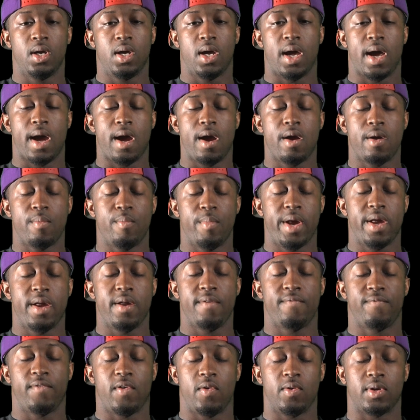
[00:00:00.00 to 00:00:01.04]
Our
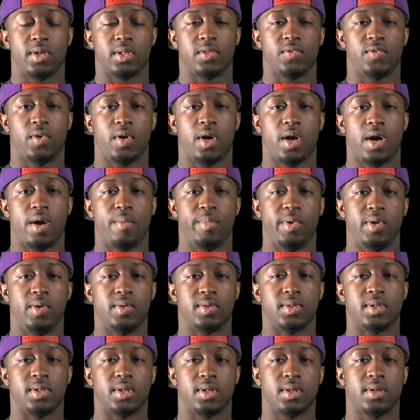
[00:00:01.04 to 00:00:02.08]
main focus for our
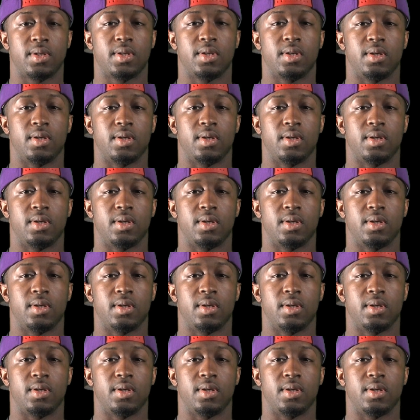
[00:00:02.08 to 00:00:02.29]
music